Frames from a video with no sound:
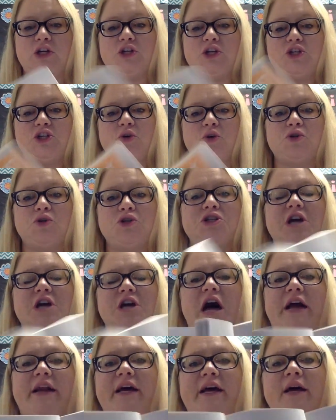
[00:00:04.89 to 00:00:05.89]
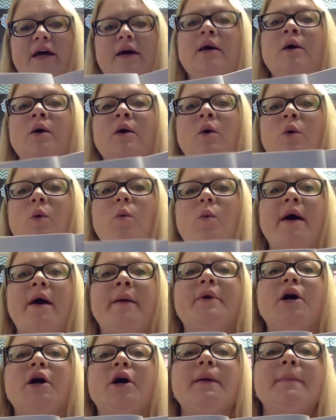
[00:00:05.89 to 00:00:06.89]
Shoshana
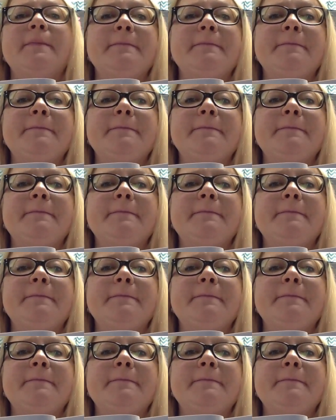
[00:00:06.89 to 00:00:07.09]
Weber.